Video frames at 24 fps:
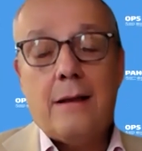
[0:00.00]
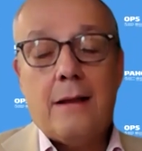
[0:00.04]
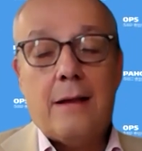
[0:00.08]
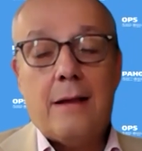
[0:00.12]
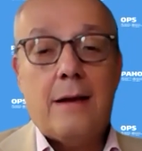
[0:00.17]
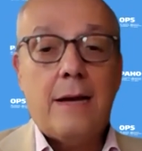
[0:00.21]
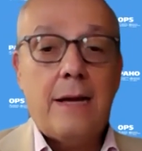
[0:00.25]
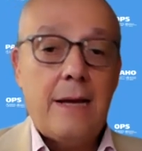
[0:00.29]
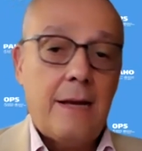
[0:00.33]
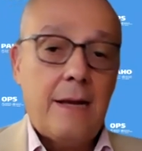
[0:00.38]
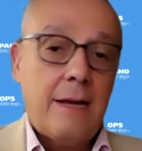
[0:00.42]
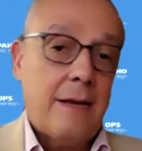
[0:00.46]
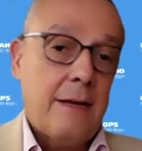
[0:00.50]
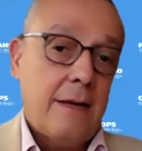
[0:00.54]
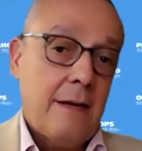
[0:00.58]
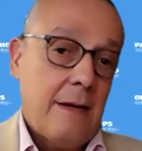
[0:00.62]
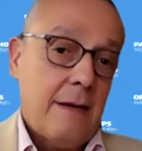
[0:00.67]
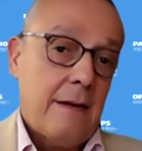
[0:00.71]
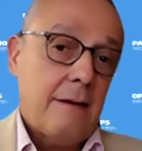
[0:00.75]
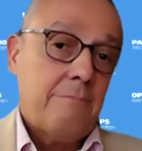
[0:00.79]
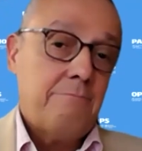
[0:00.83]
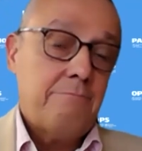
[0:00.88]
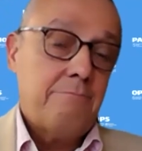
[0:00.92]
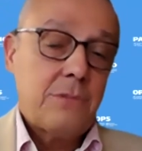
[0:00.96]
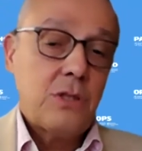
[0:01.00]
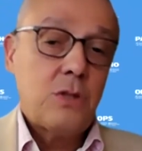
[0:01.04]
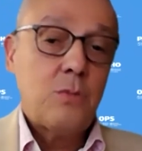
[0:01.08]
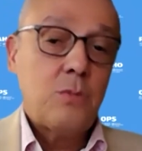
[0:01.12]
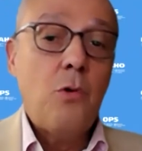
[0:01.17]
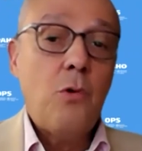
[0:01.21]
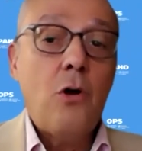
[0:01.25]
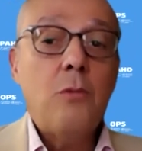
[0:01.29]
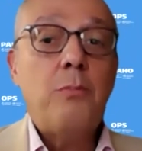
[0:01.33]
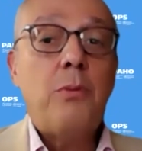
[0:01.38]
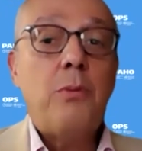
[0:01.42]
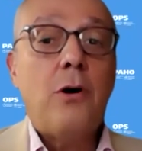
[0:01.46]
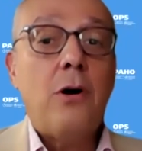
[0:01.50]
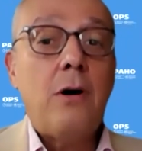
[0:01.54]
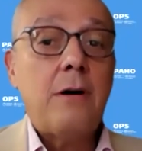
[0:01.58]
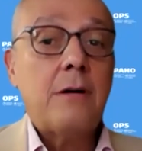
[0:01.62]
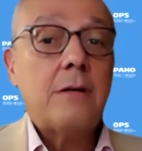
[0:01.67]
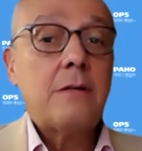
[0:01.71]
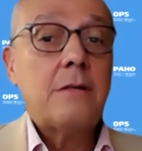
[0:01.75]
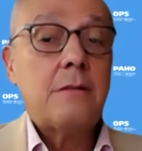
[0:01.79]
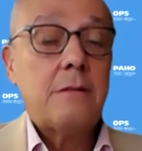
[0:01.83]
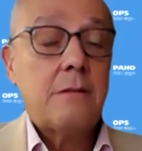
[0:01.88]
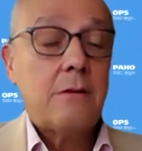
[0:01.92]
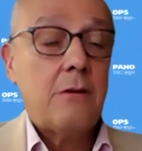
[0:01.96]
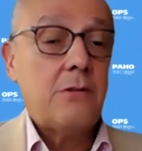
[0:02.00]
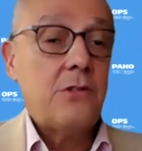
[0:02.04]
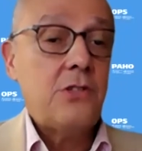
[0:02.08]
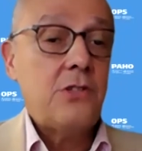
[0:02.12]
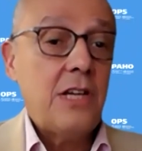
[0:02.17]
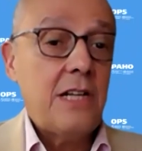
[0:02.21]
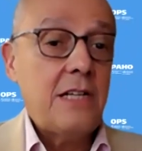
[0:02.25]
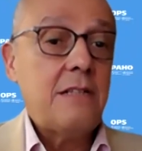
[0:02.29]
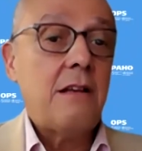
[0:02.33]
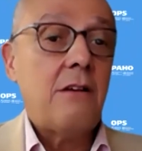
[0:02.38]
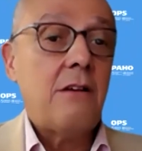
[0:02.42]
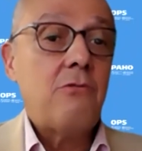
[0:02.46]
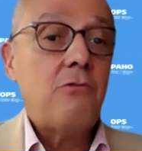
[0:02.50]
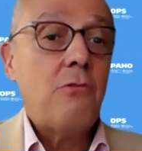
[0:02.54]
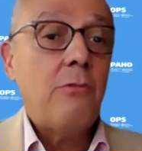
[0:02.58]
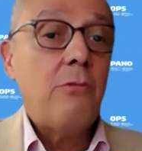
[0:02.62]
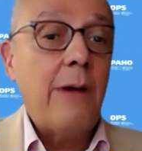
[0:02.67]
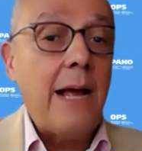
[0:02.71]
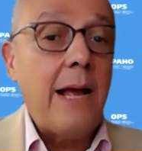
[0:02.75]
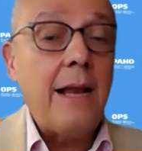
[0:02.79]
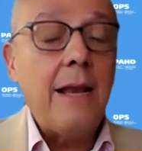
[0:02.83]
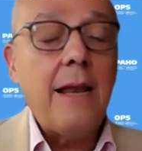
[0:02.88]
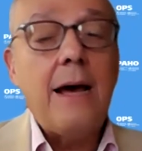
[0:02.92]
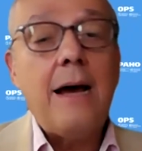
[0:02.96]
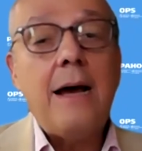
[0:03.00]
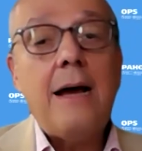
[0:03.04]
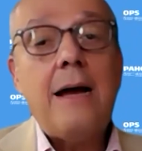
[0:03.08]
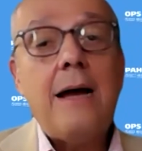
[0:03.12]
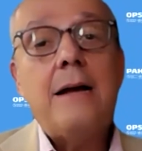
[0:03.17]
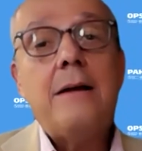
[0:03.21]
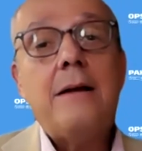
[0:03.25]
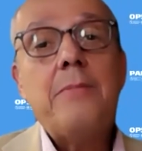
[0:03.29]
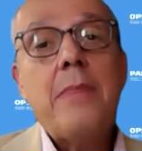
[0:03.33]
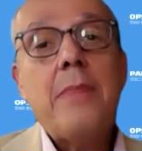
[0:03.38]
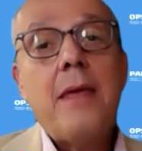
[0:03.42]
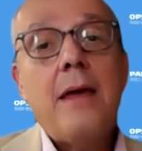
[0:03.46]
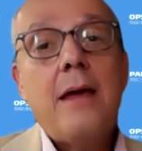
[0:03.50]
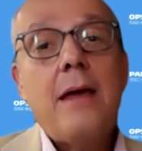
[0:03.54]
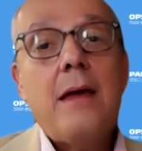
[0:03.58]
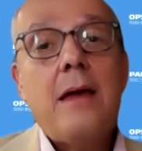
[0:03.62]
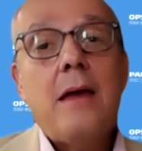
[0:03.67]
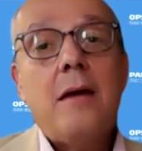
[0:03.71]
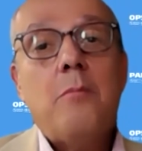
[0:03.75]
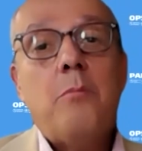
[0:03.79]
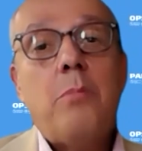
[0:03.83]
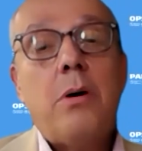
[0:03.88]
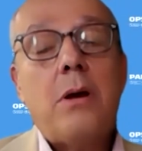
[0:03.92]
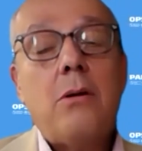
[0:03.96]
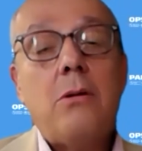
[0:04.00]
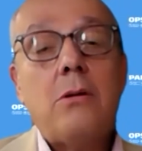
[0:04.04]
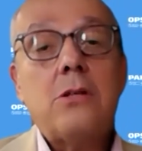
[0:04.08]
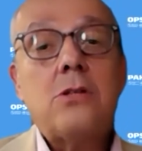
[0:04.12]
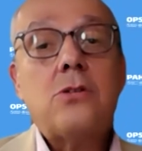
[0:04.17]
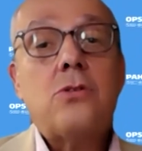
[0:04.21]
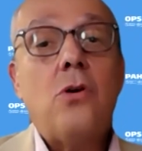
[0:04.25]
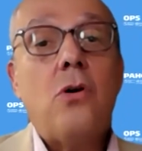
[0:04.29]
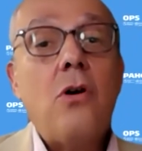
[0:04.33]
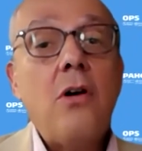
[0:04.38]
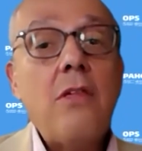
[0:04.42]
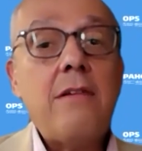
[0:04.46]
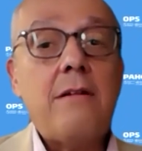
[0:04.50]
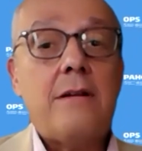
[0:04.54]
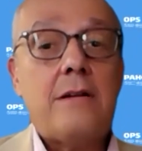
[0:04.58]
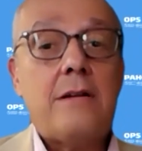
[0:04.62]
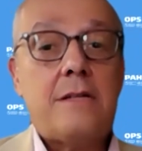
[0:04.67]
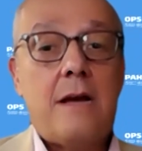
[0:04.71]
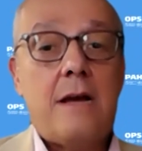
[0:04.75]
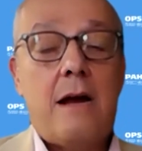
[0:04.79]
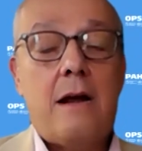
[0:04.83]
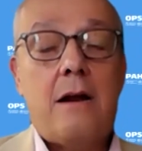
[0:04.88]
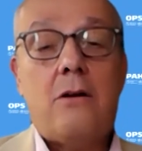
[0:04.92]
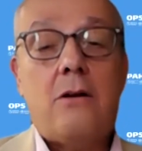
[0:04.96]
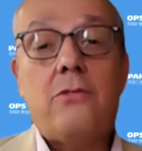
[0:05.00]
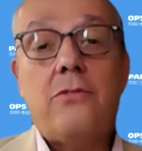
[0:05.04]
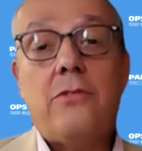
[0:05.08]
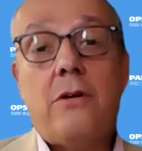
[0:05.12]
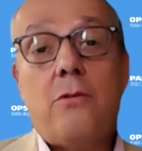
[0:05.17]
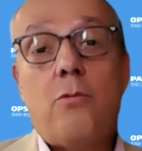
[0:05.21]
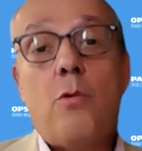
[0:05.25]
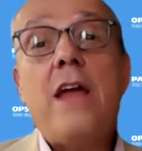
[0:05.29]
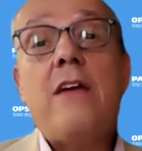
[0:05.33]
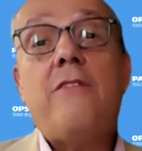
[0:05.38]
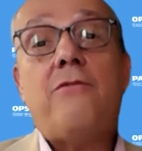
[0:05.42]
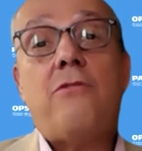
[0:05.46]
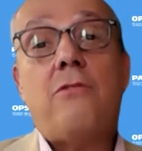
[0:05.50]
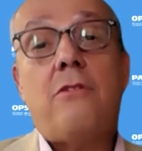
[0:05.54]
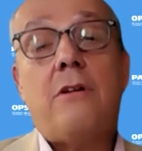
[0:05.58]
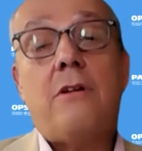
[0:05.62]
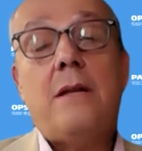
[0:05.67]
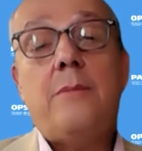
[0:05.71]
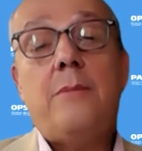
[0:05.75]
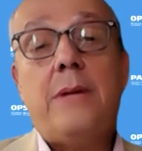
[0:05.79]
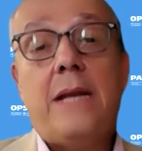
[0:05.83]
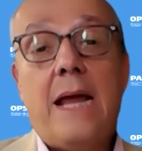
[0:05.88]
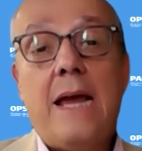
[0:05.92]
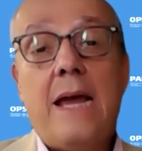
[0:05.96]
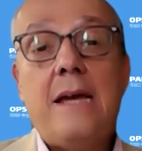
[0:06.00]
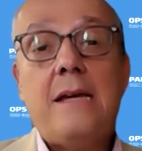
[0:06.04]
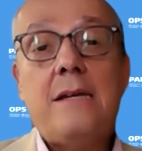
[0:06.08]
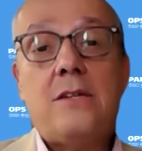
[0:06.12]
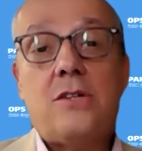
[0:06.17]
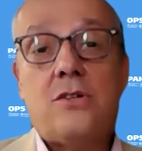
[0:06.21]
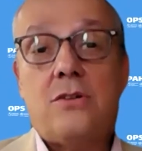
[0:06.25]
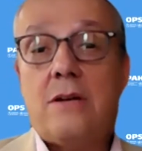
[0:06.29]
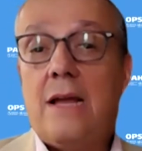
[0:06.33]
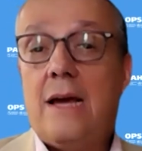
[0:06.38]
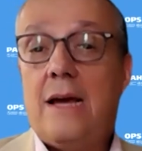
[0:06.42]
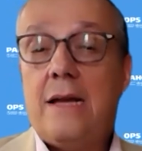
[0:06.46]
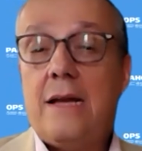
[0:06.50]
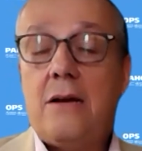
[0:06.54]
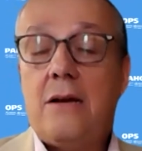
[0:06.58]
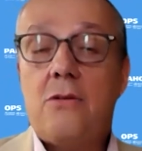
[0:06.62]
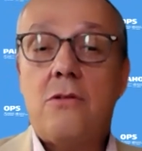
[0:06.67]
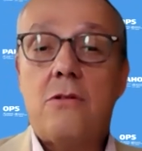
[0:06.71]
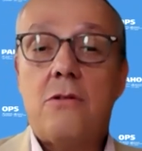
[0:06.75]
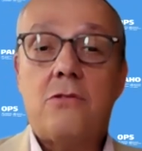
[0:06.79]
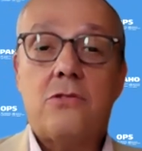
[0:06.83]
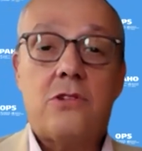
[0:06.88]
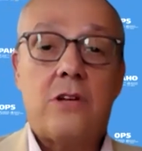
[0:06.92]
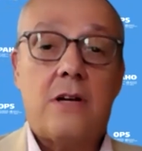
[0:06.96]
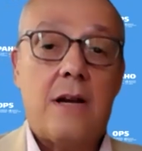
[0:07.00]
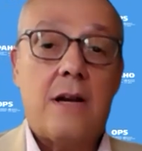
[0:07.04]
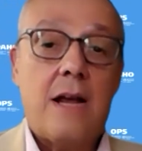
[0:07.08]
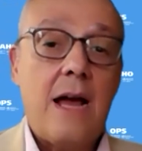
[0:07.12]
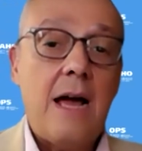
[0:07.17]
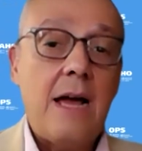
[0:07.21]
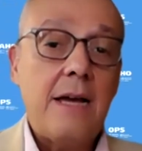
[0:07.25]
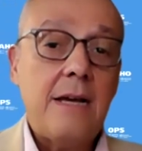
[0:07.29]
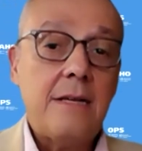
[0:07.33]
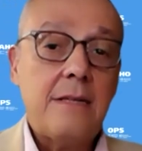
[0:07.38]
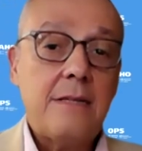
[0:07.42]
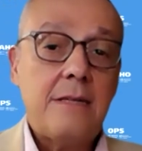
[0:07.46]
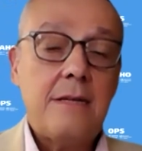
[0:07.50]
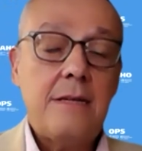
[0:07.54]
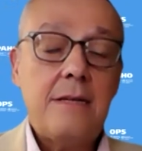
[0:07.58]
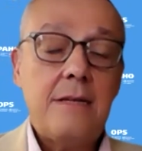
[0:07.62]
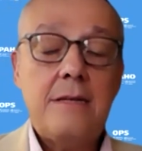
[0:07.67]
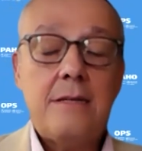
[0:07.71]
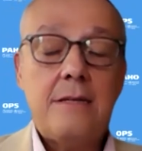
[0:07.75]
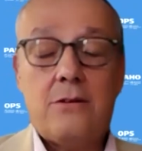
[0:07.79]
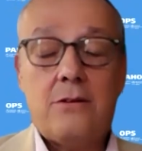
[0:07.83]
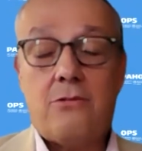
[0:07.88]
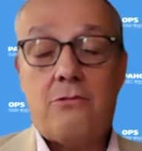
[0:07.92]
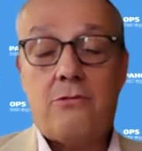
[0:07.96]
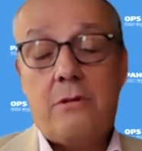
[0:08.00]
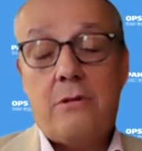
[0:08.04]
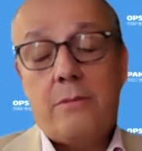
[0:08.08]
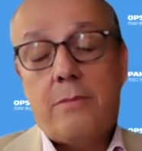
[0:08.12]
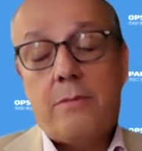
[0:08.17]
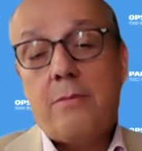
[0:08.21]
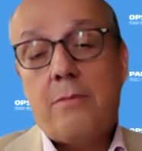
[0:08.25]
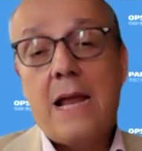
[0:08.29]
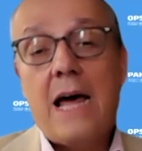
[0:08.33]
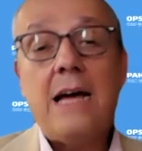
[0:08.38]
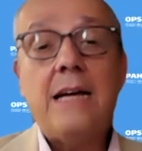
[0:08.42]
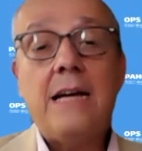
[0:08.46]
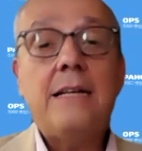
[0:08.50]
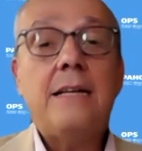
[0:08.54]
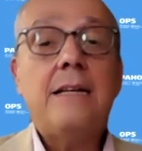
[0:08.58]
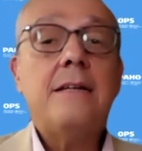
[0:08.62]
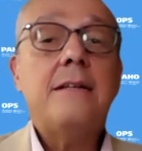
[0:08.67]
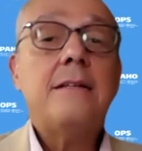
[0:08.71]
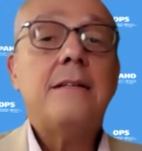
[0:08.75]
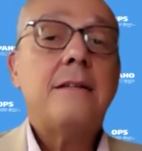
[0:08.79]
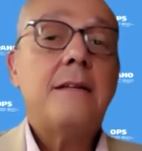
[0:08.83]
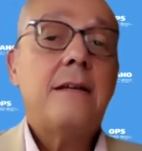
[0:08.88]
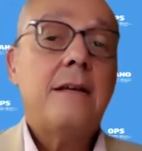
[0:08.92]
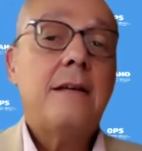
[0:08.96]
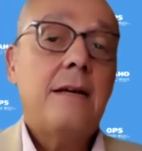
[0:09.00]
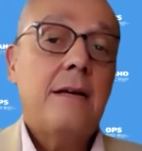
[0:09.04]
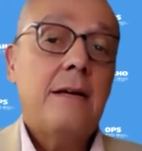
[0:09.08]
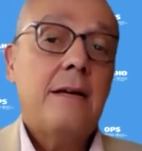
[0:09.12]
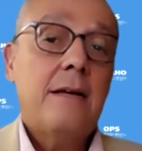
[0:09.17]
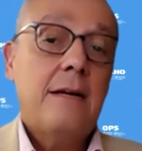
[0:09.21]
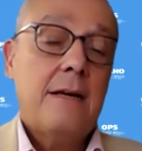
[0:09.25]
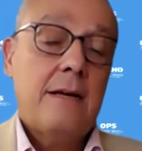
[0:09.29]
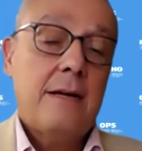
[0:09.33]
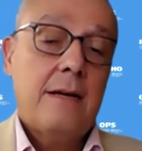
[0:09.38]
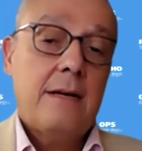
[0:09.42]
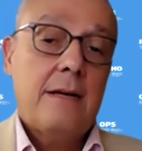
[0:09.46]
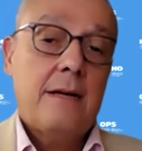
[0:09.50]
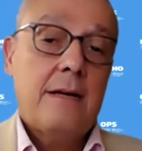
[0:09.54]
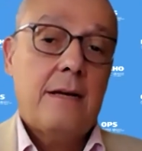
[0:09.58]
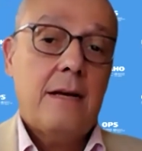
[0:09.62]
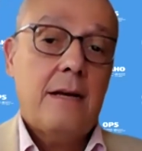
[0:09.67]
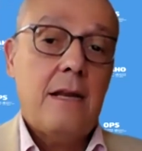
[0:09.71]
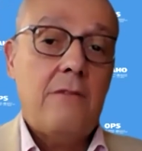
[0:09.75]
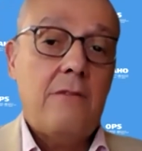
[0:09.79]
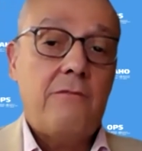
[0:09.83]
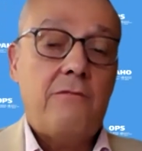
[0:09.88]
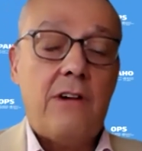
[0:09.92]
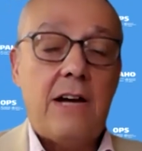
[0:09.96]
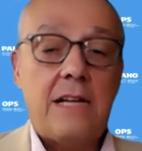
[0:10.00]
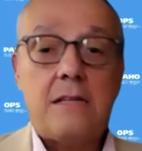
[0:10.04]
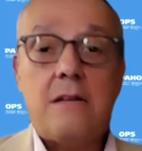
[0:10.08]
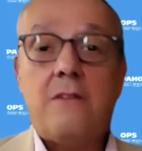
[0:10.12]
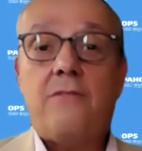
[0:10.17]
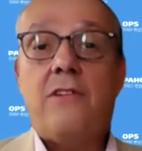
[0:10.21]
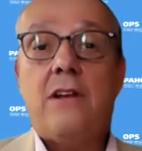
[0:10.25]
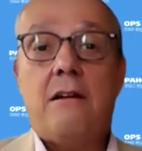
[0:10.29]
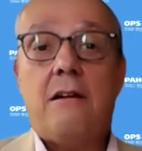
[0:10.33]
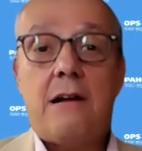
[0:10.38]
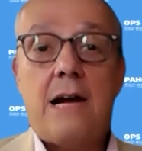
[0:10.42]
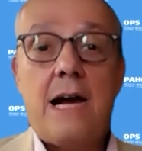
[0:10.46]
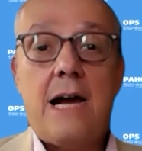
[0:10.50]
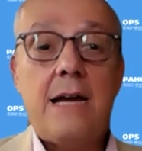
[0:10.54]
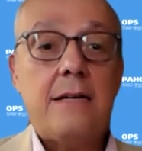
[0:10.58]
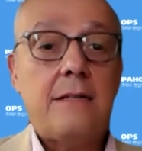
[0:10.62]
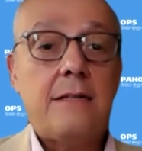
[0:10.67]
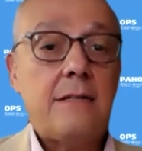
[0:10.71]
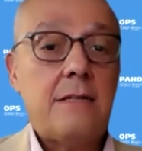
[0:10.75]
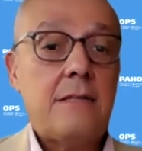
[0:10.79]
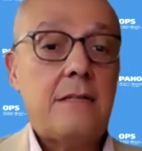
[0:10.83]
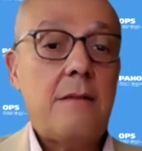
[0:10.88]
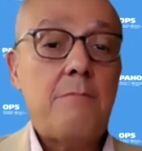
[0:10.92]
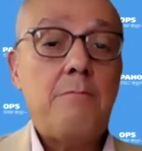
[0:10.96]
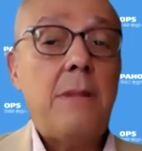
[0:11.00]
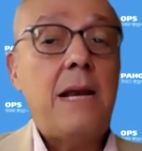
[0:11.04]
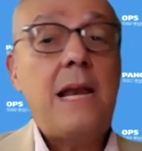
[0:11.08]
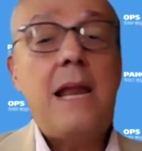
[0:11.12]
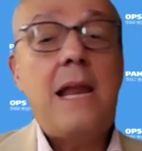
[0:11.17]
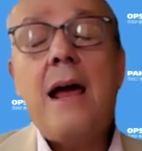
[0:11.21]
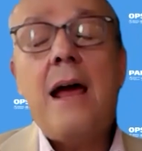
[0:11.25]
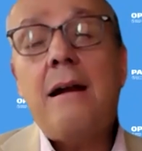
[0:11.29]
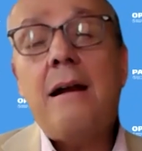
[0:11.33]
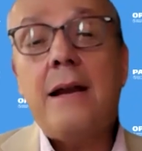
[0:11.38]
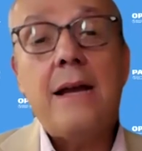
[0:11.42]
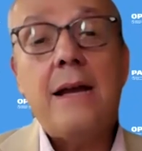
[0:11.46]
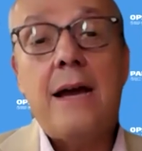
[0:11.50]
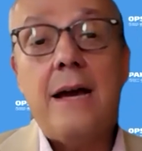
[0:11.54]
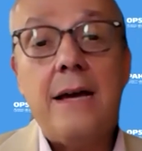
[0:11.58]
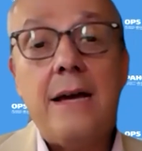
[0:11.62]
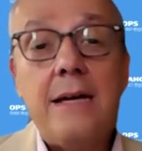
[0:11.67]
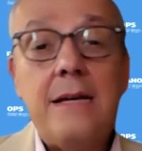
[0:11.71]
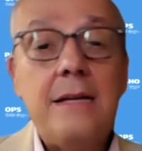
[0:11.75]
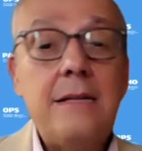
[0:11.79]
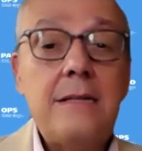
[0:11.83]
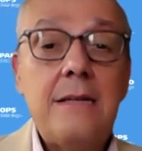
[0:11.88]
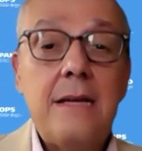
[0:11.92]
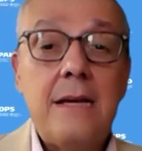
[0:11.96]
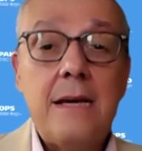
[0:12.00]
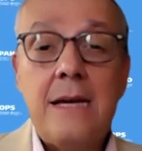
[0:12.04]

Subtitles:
like smallpox, congenital rubella, but also others are on their way for elimination, like onchocerciasis or river blindness, lymphatic filariasis, and malaria is